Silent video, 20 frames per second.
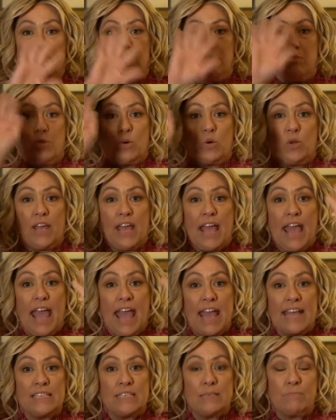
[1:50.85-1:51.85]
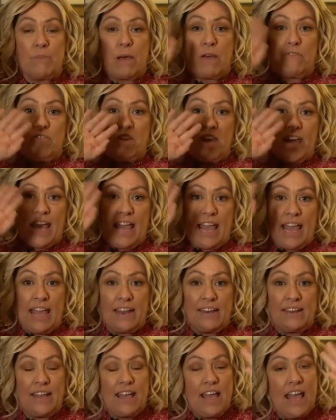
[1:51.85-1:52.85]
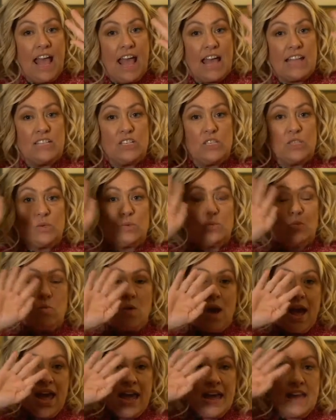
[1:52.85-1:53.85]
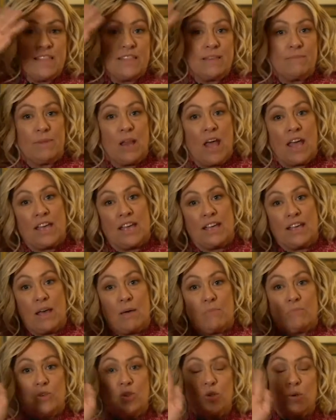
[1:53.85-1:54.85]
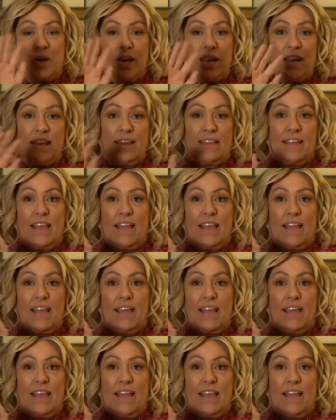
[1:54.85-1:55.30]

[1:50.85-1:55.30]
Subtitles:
You put your hands above your head and sway them like a gum tree,